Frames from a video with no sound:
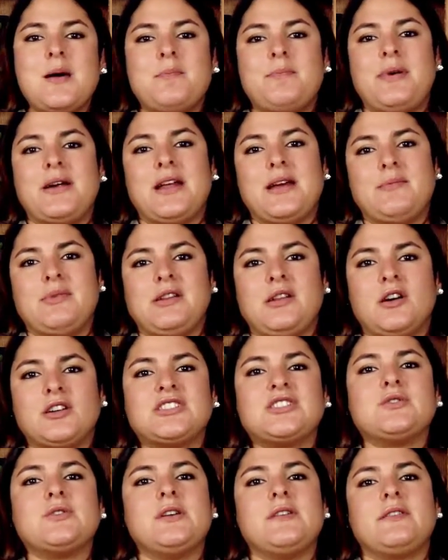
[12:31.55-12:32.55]
but I belong
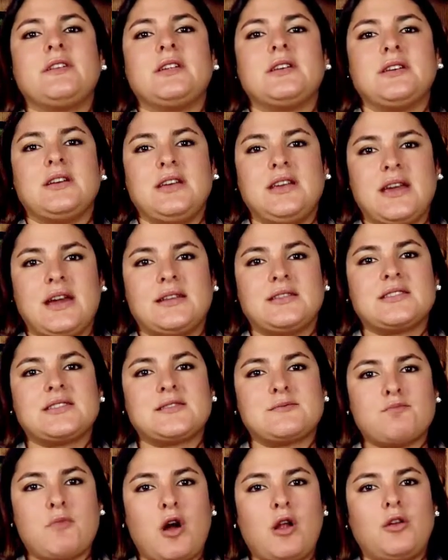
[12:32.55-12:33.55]
to even a yet
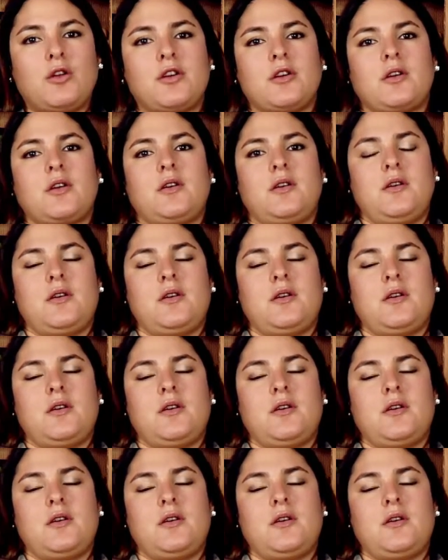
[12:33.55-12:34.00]
smaller